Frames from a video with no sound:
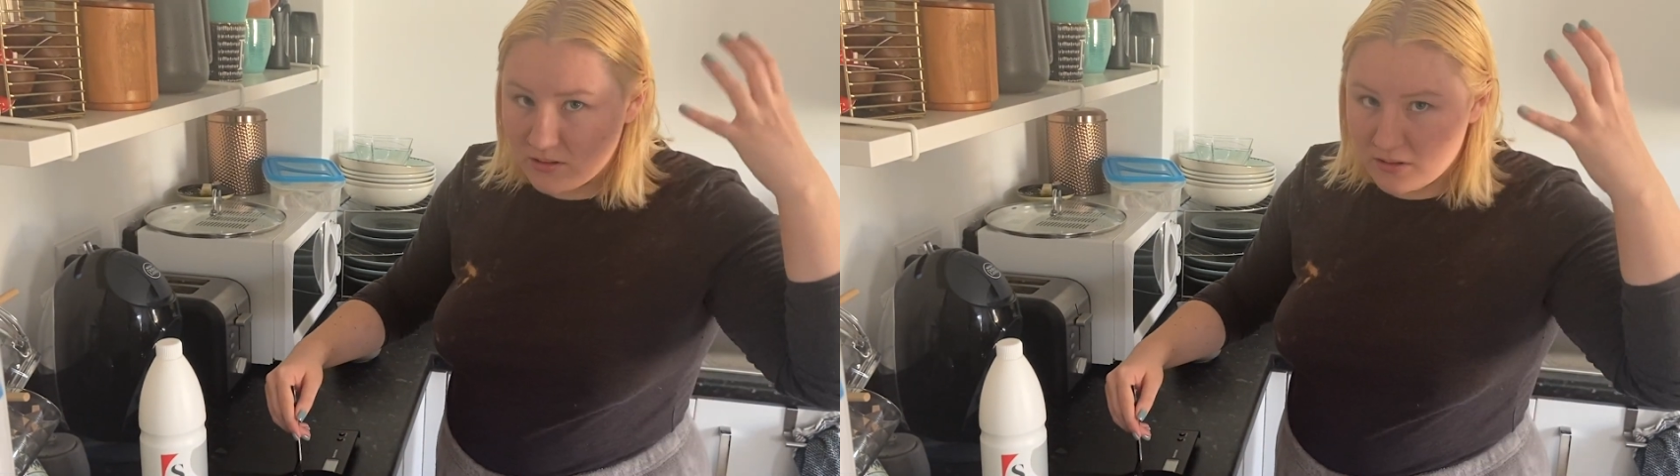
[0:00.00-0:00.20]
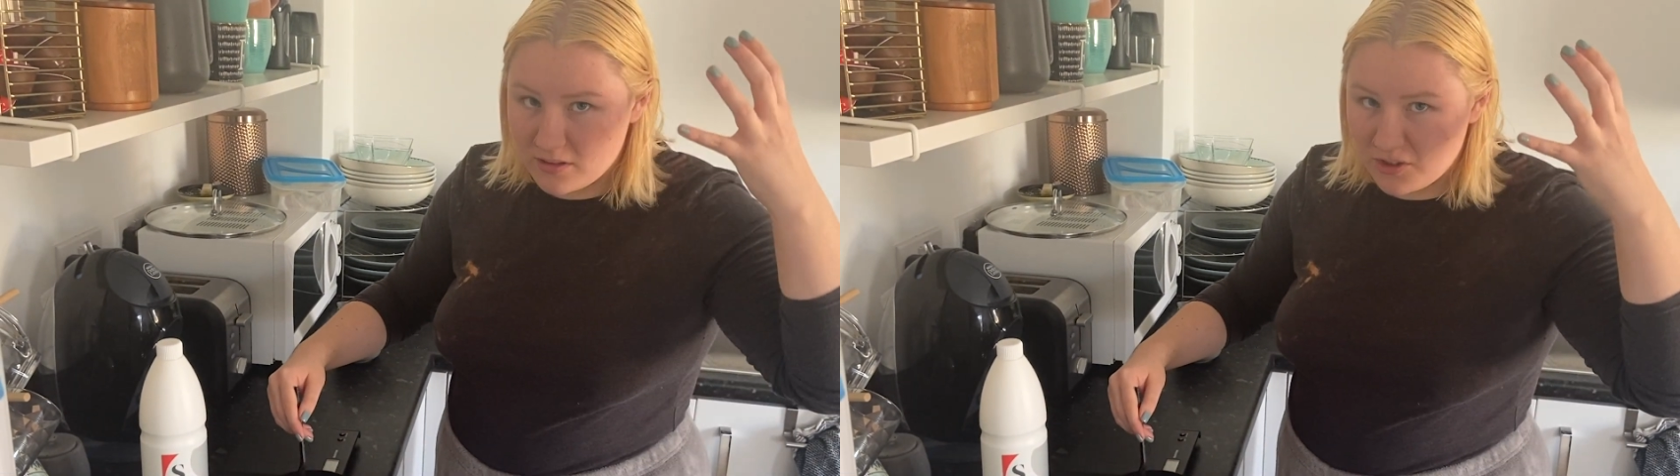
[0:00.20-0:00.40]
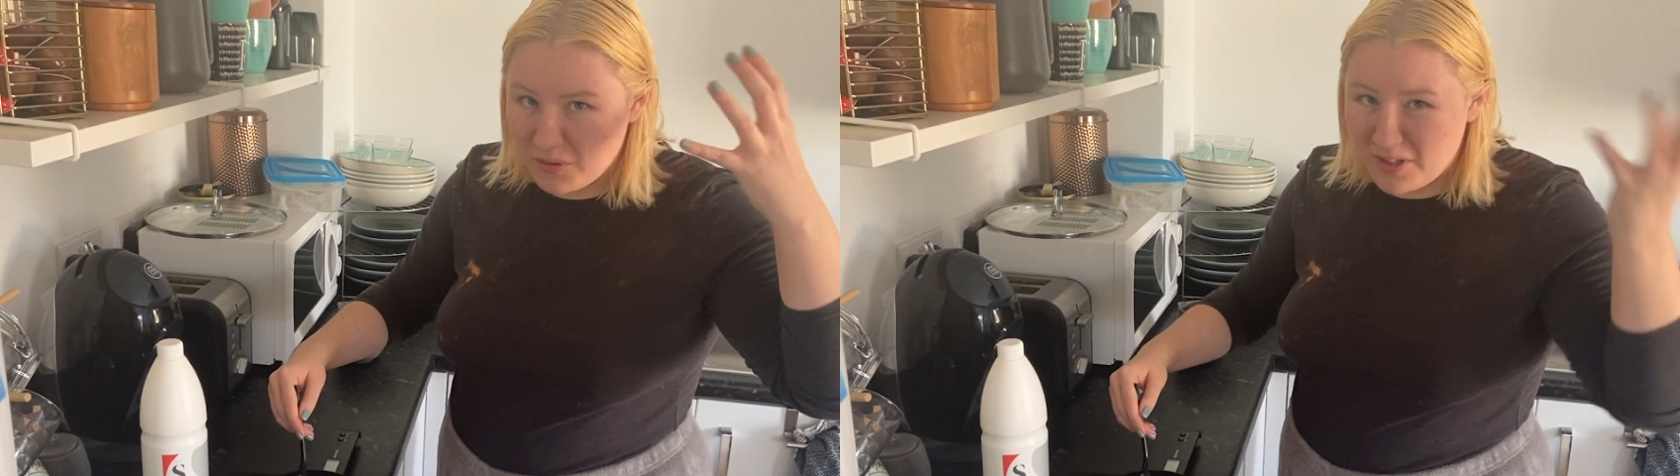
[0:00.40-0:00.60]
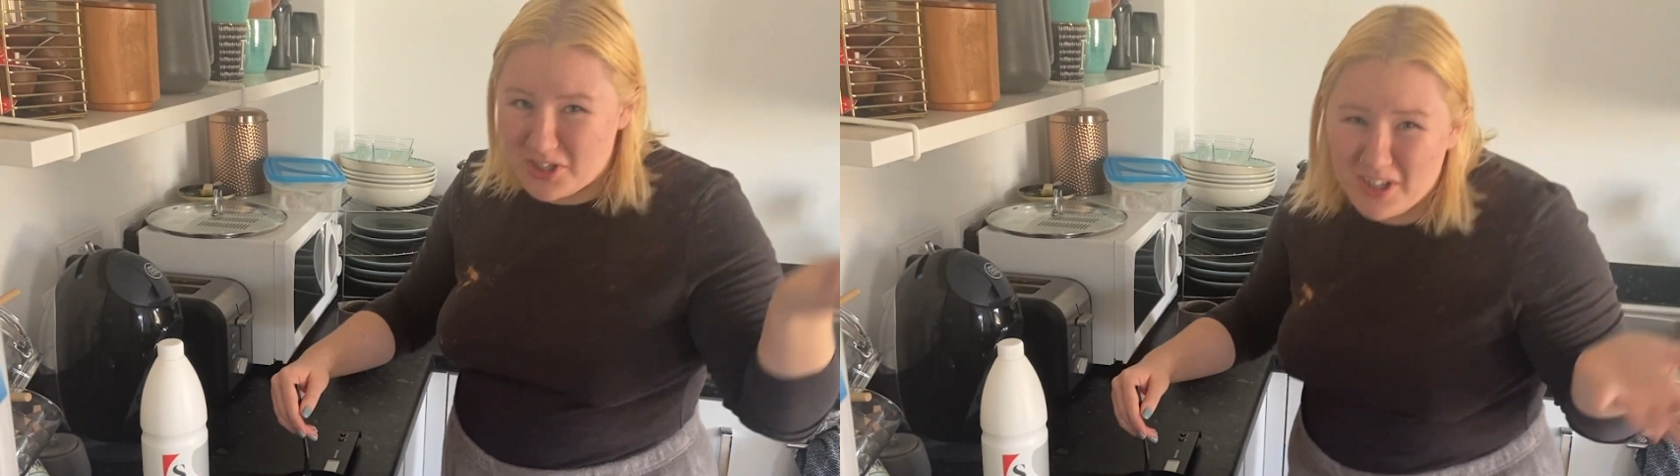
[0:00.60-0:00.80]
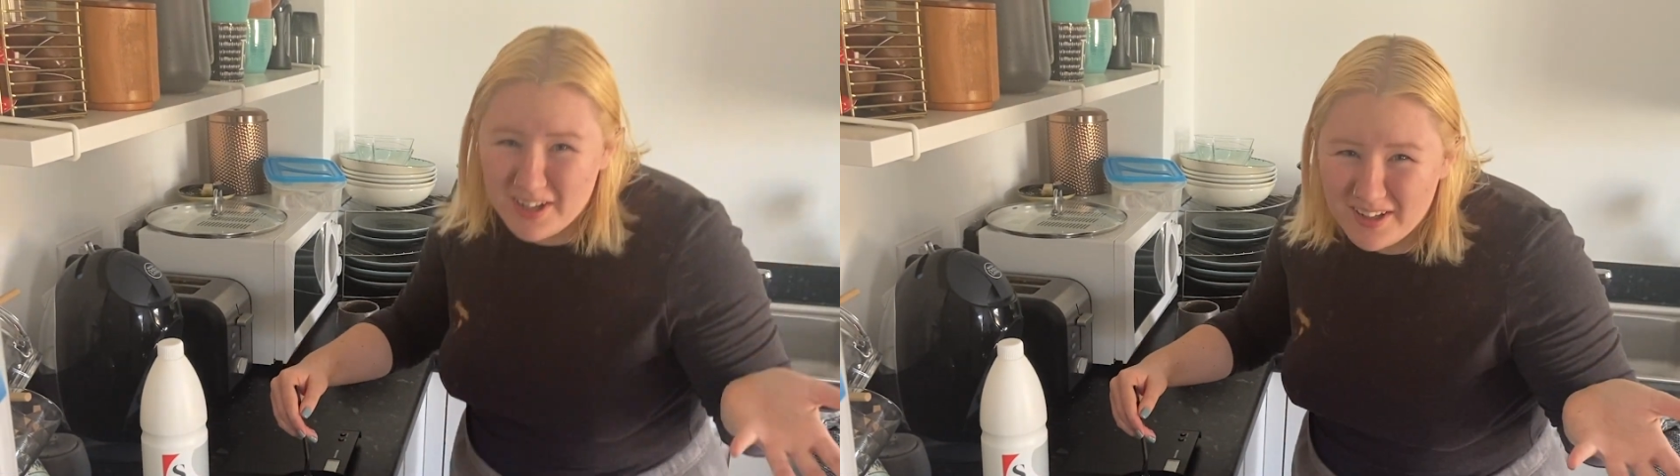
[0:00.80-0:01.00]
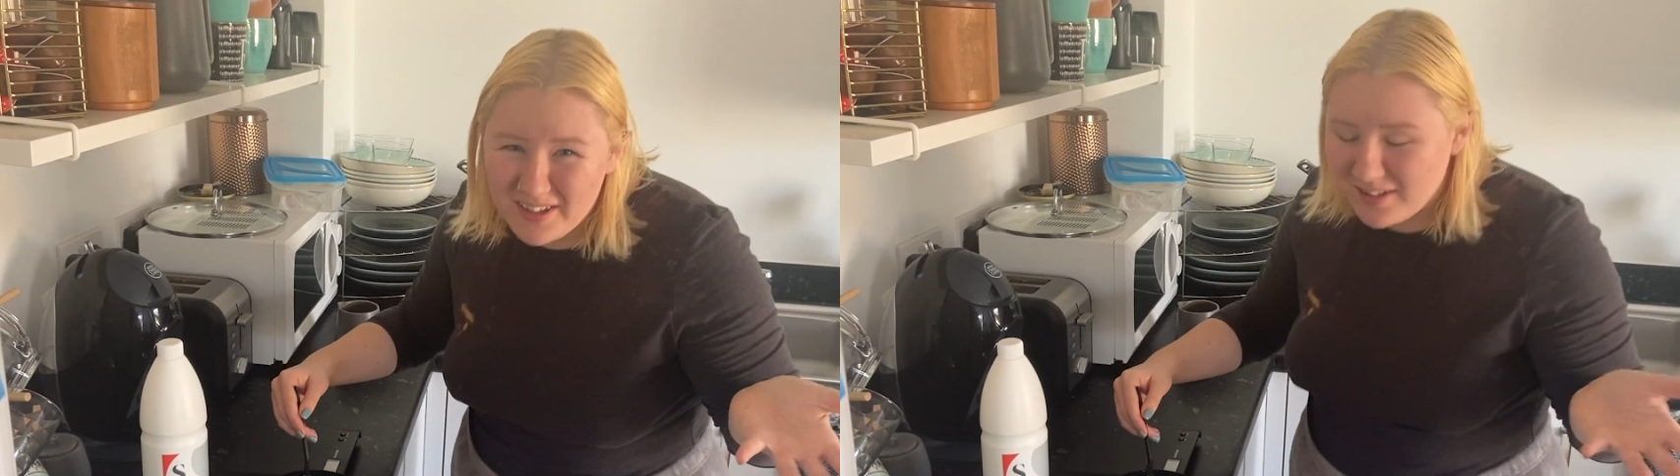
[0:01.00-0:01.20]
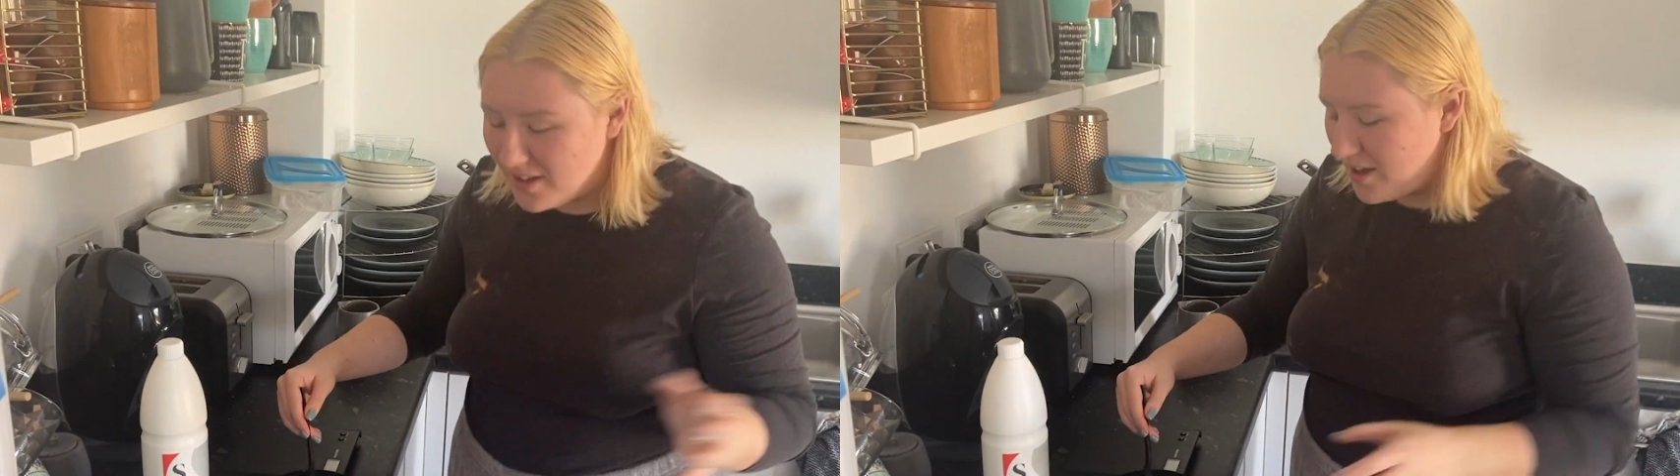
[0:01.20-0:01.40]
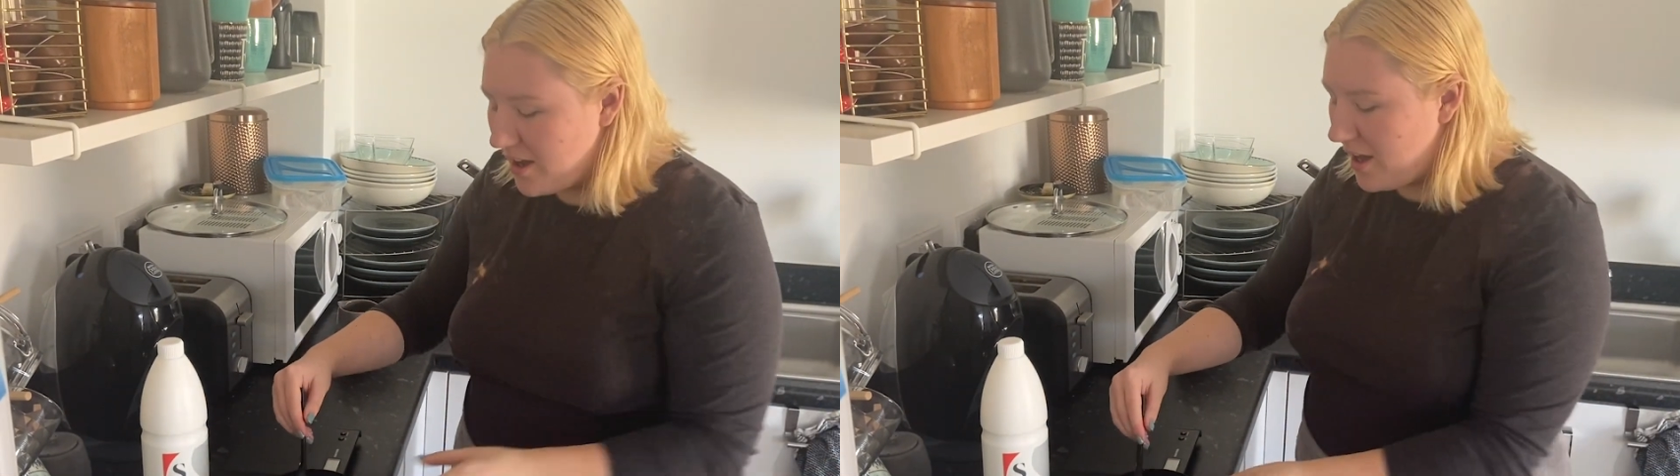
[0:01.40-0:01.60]
situation.
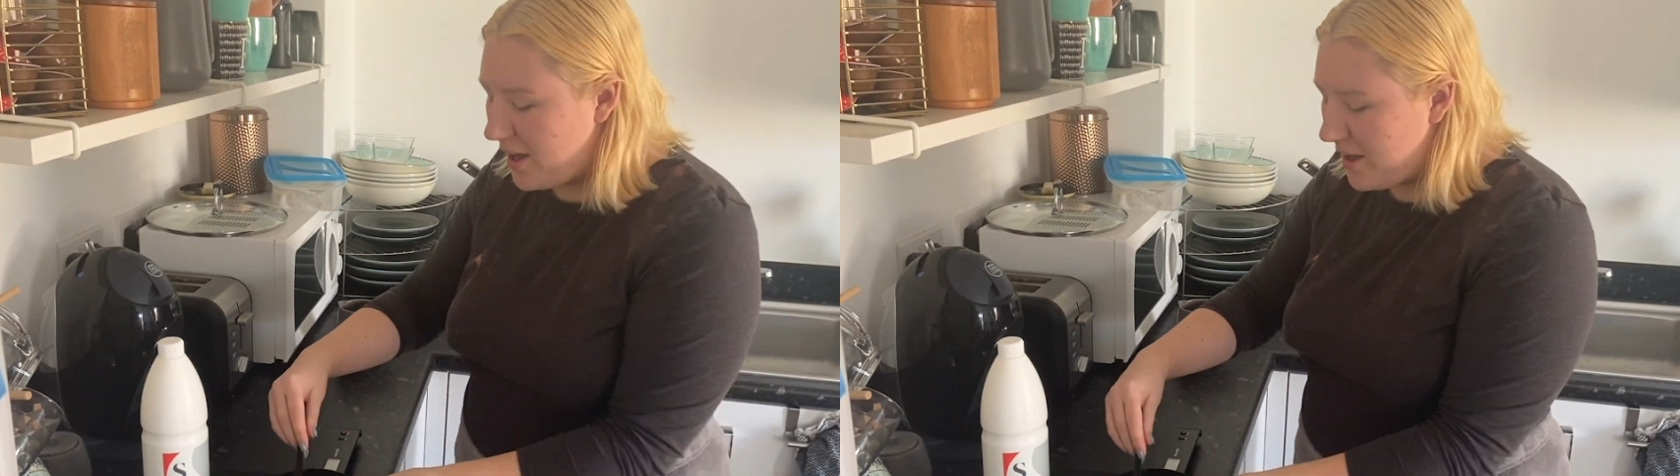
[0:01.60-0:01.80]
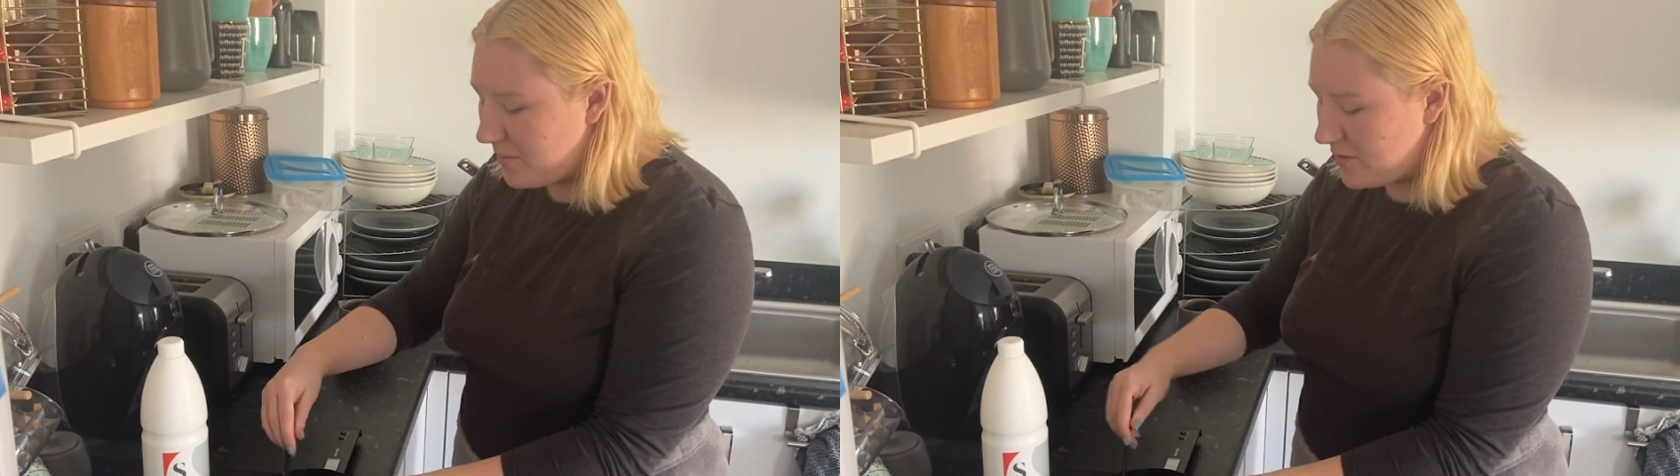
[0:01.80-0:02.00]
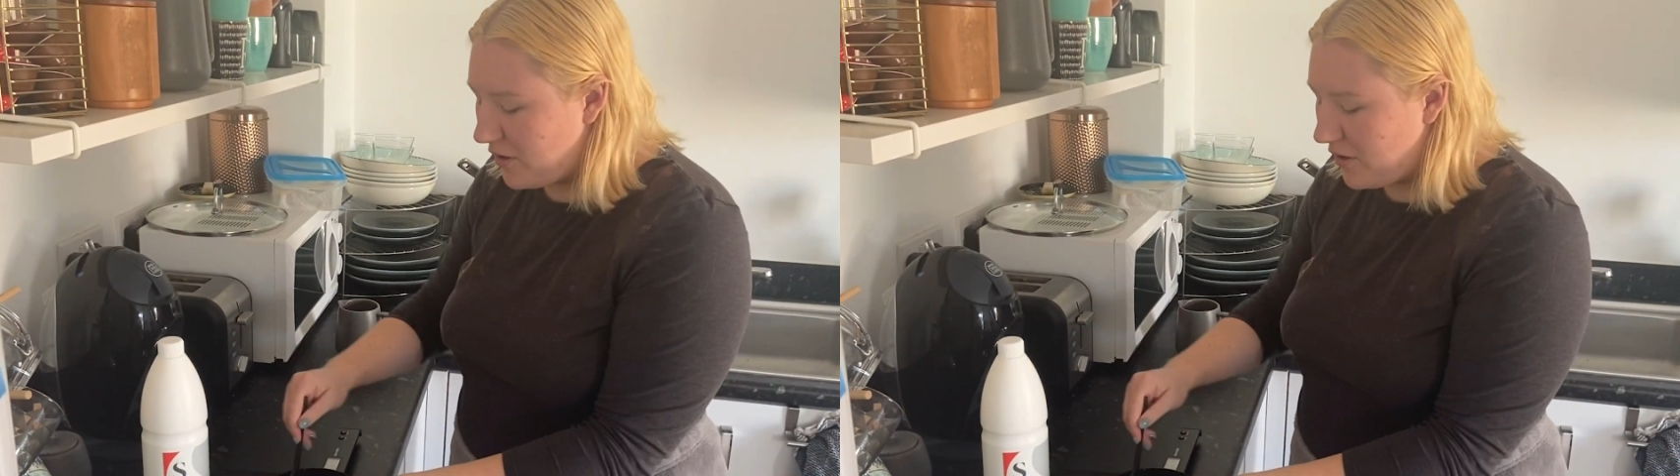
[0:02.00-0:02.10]
Because